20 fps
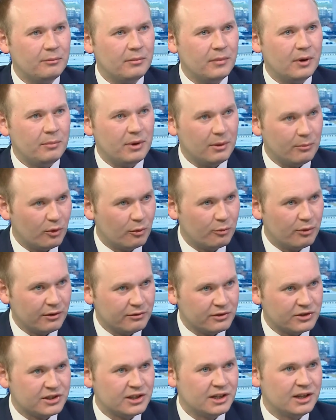a bit more
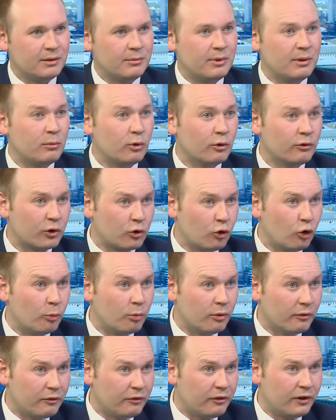privacy, a bit more of a
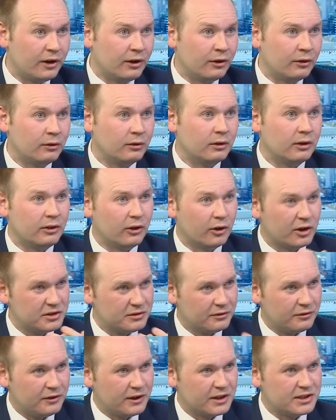corporate feel, a
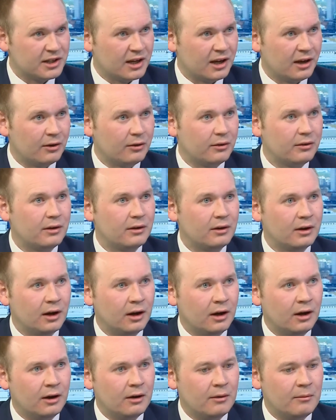nicer fit out.
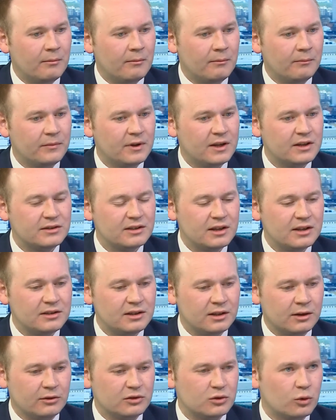
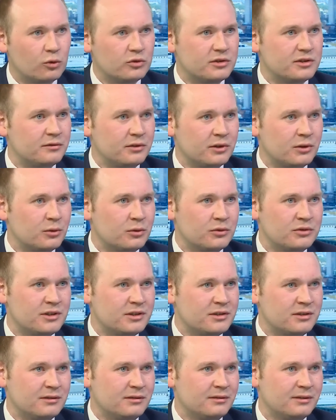It's horses for
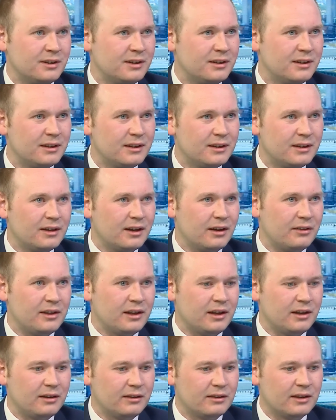courses, and I
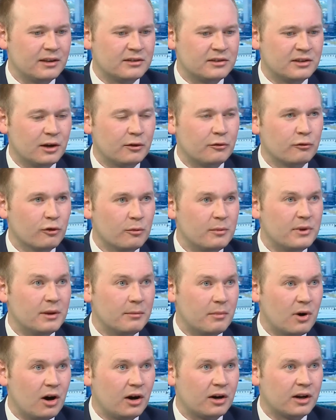think there's enough room in the
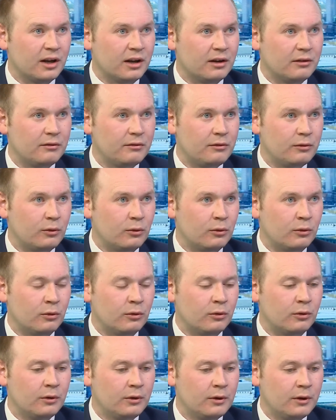market
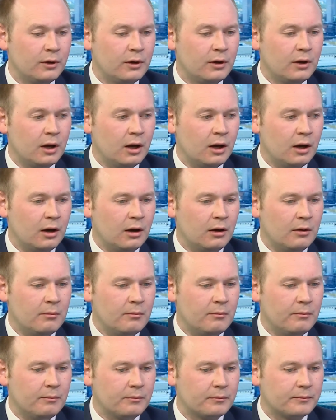for
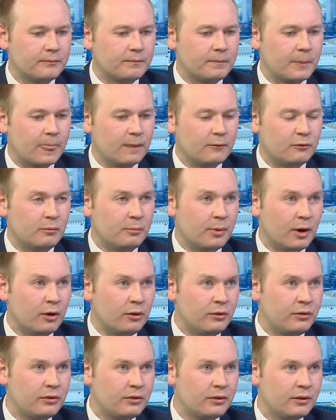
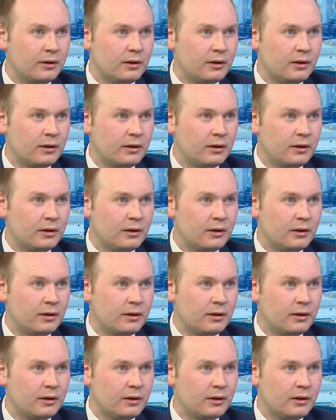both.